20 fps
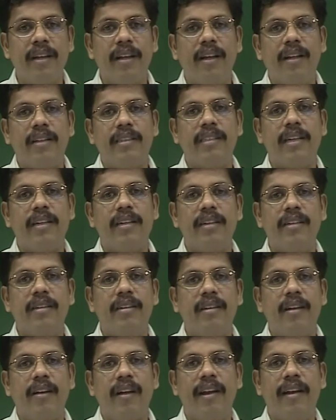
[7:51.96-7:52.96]
certain
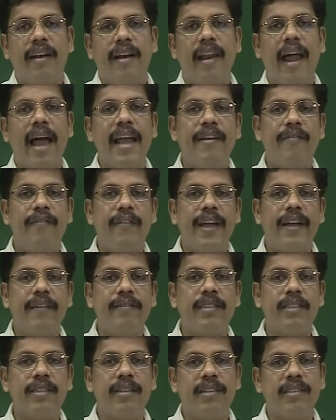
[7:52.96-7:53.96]
light
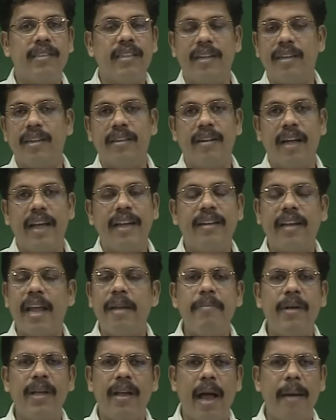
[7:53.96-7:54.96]
waves, certain, it can
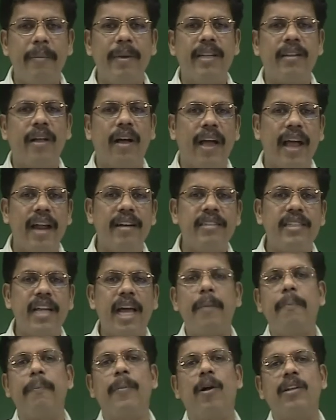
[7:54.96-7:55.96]
be, I mean the
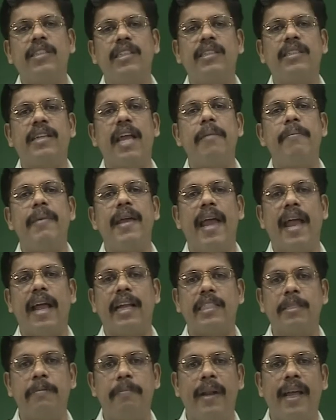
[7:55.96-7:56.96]
entire process can be
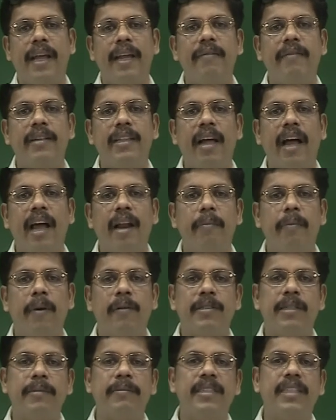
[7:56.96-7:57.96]
explained with the help of
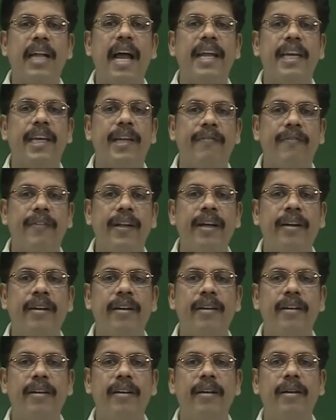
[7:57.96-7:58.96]
some scientific
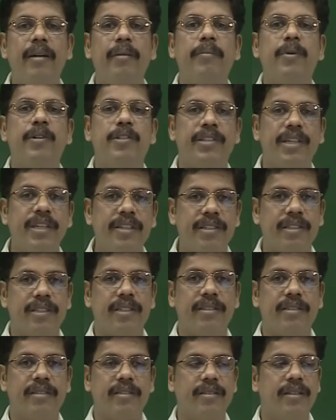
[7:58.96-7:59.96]
procedure.
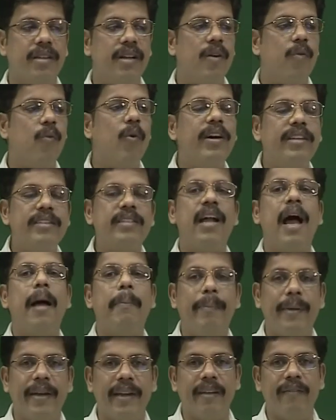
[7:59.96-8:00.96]
What is
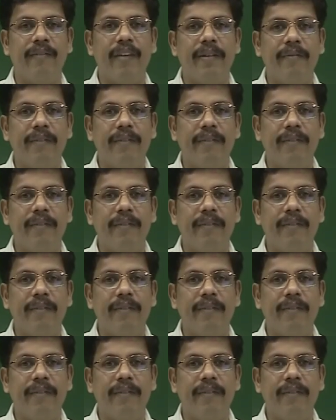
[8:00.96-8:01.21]
happening when